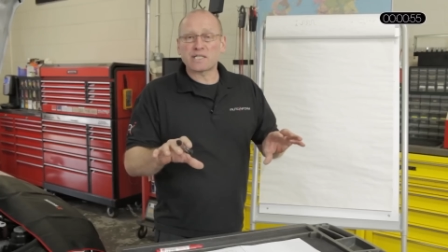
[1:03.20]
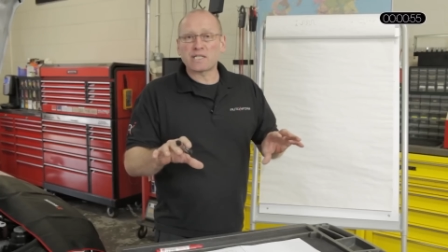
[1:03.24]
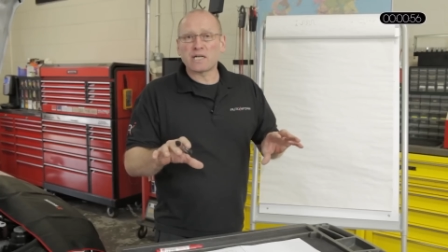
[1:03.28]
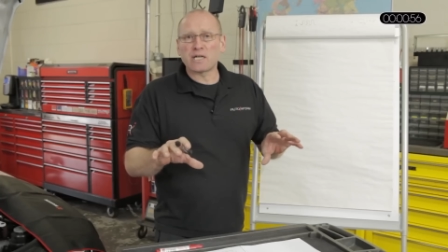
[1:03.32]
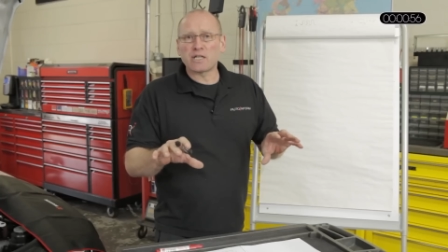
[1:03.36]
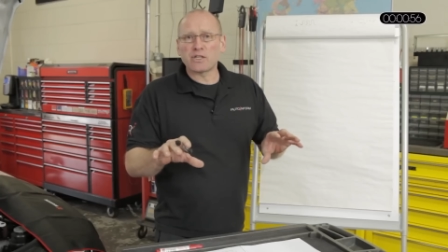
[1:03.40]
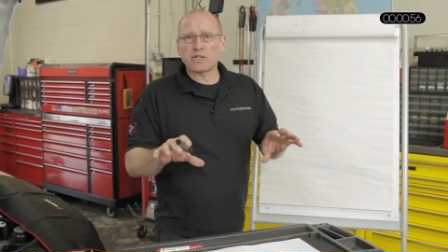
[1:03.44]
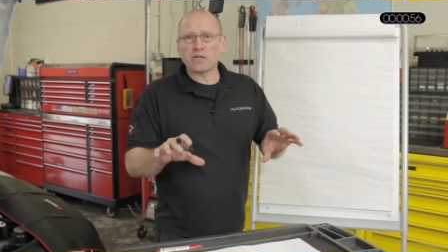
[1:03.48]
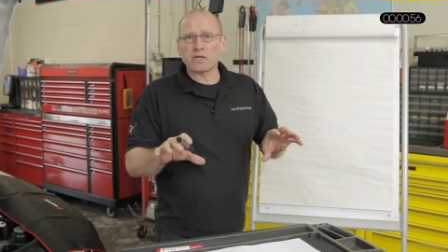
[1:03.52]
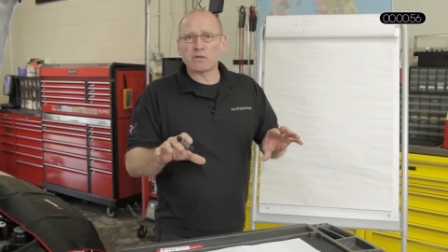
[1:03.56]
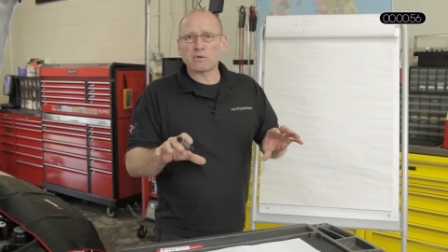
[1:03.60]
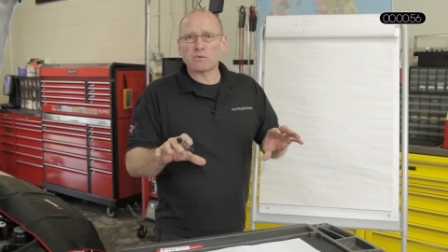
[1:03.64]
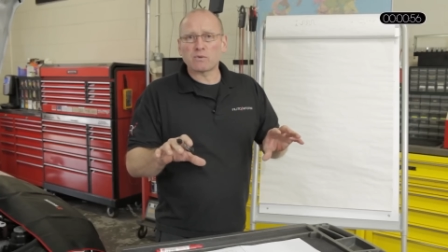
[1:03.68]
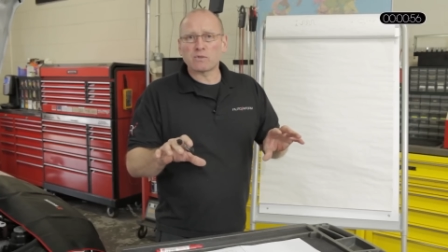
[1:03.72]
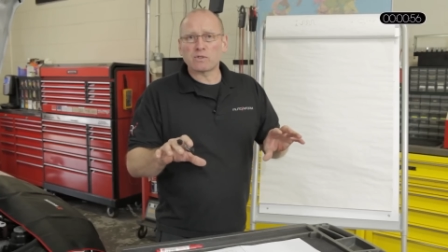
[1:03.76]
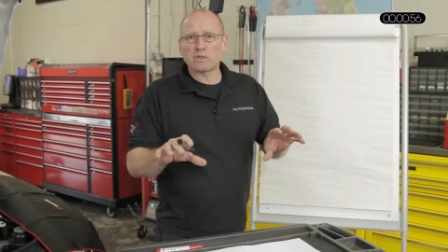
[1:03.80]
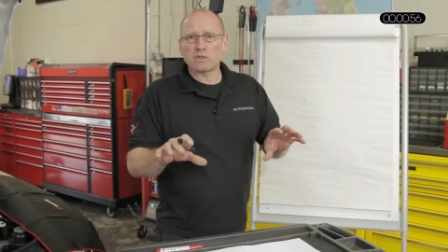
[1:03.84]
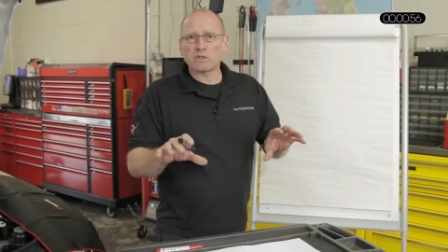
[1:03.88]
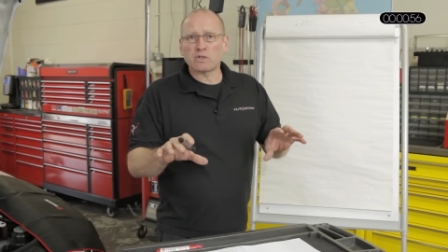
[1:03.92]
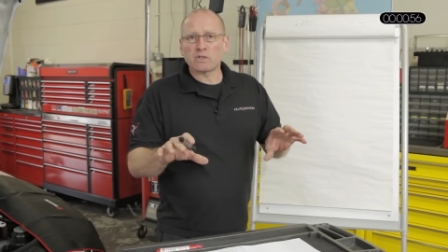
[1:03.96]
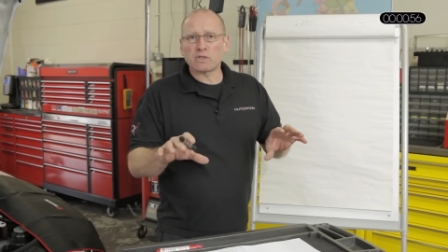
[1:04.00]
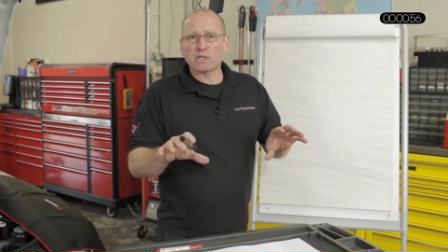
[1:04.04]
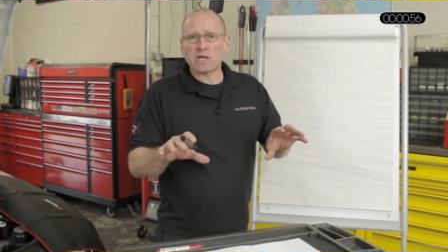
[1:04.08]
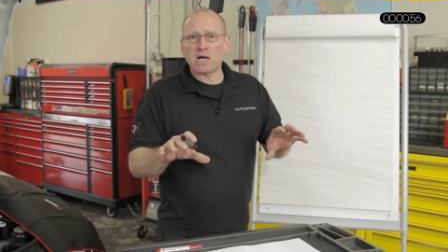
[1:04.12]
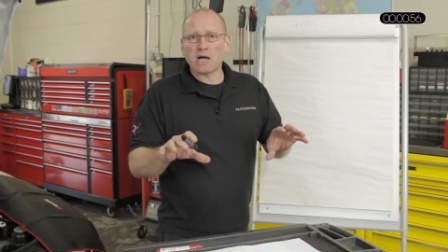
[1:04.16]
that, that
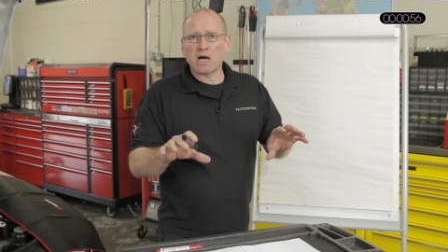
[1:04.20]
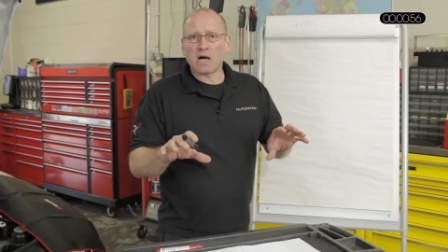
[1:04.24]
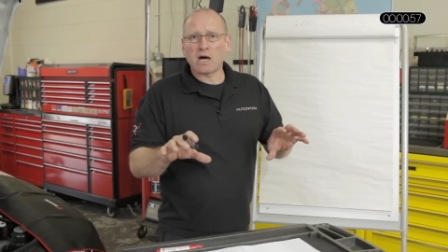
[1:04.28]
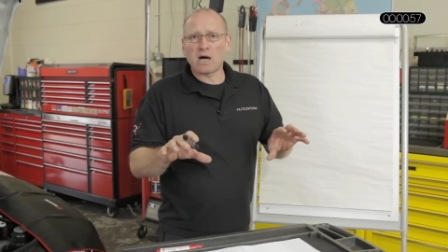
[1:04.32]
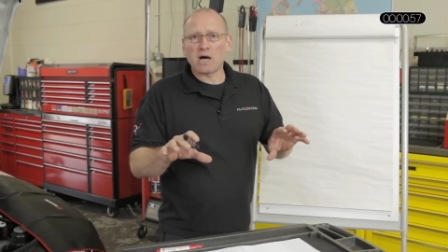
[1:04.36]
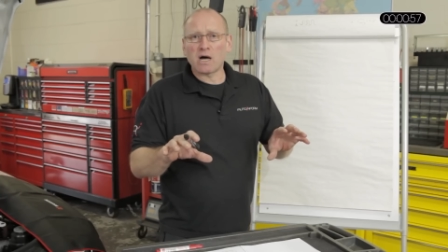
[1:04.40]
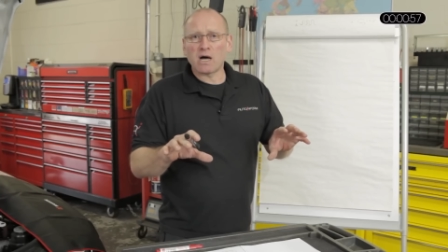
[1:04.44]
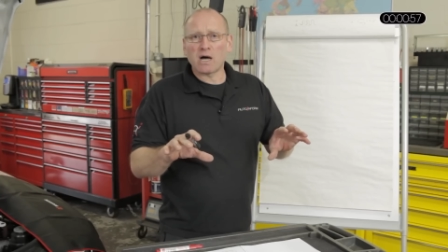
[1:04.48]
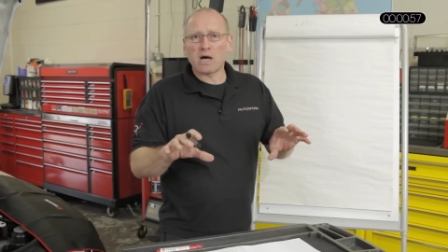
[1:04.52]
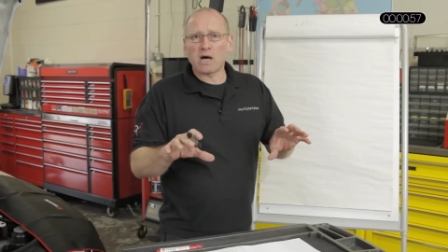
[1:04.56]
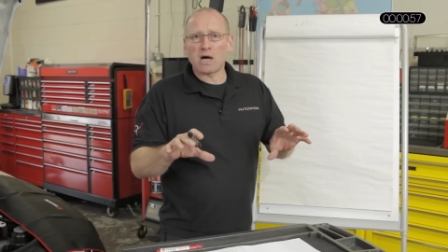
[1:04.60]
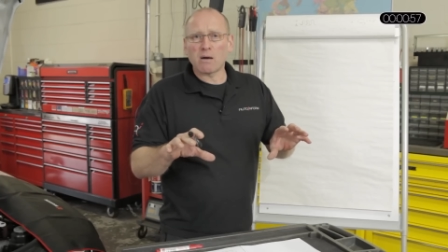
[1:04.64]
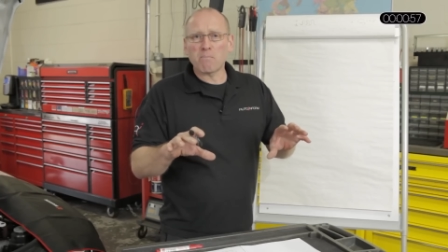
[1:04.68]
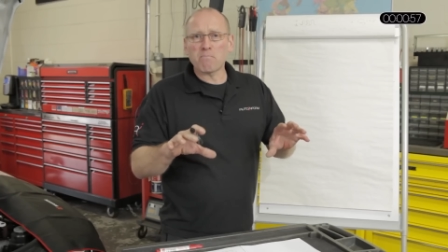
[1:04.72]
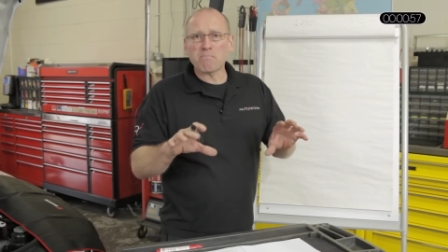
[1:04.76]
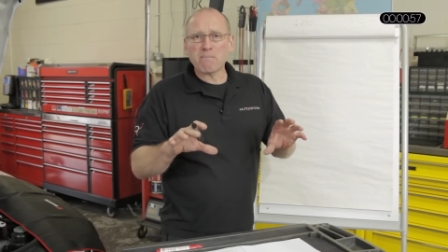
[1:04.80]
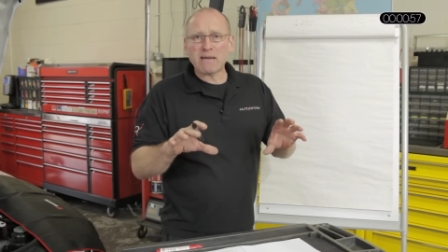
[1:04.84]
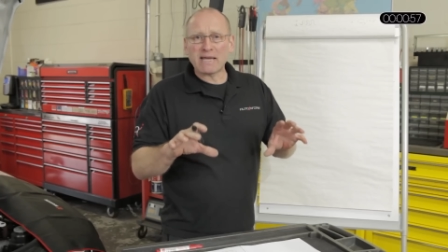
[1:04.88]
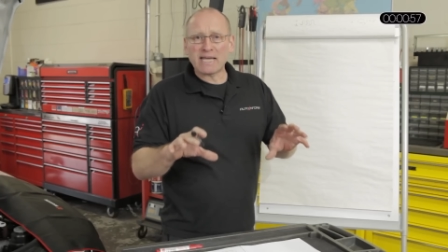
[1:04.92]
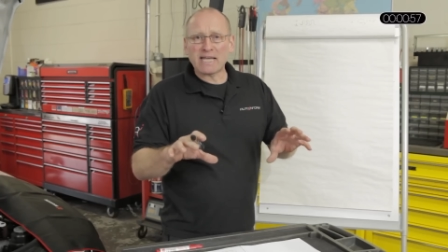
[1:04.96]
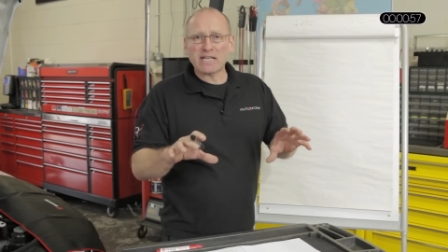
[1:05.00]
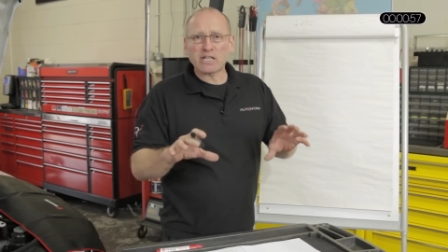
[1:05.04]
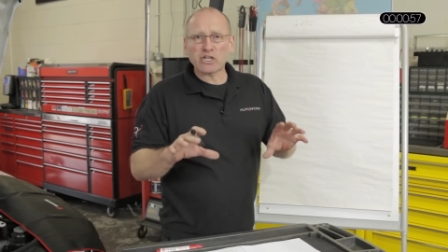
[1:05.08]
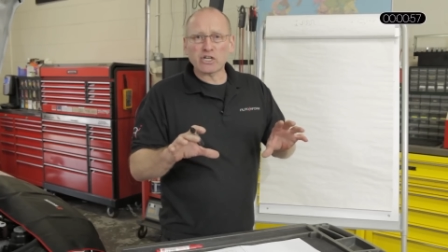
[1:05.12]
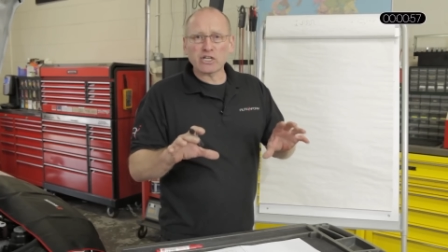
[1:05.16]
are, are
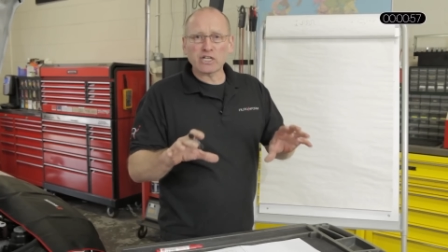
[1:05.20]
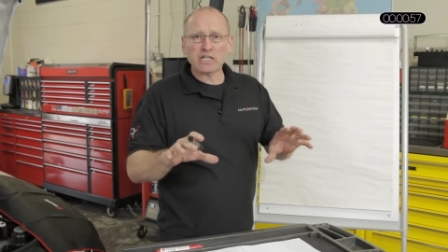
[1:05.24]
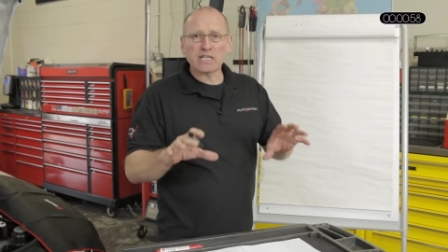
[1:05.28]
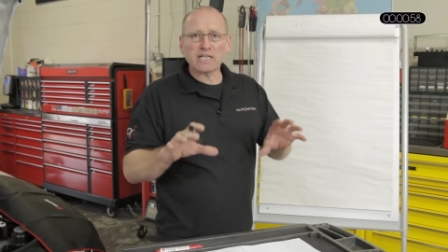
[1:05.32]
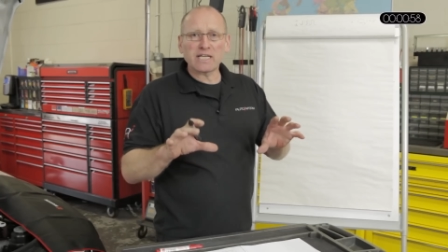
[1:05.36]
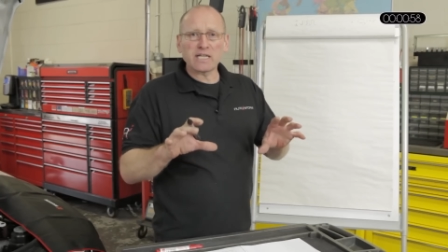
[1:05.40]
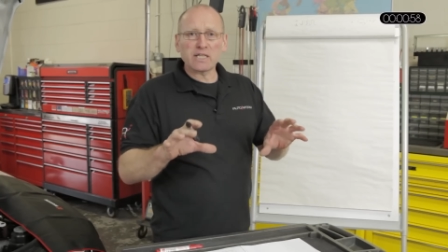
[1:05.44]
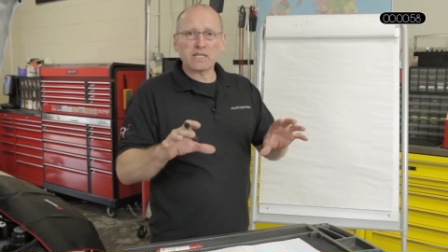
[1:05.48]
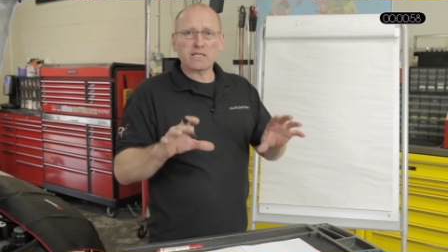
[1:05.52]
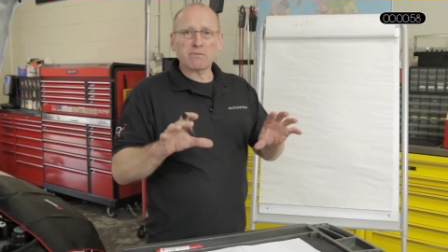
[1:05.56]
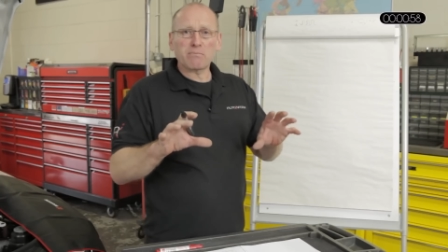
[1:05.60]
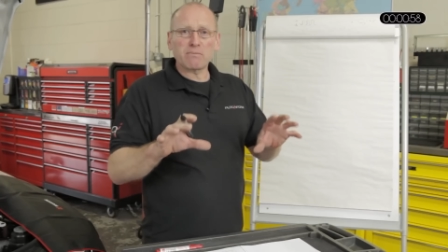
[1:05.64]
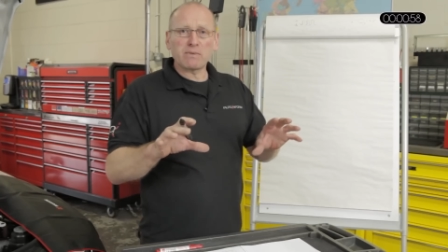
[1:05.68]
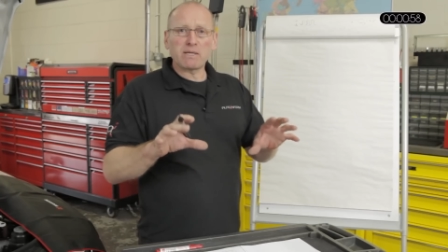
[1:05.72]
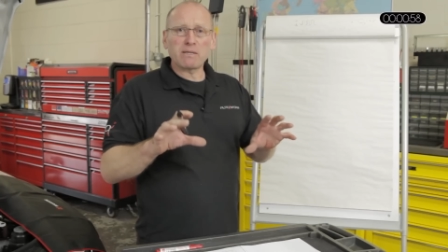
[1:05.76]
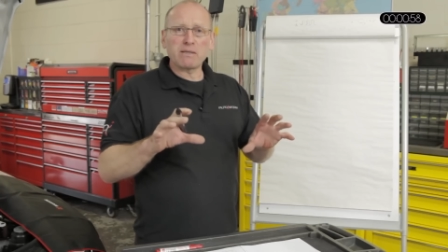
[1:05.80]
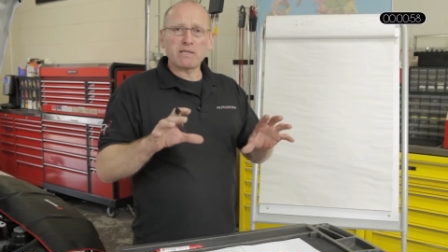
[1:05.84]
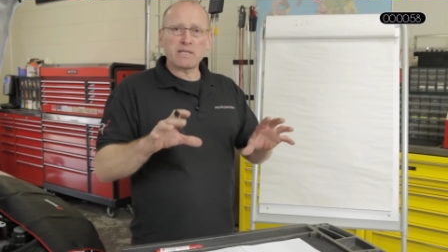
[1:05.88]
made early in, the,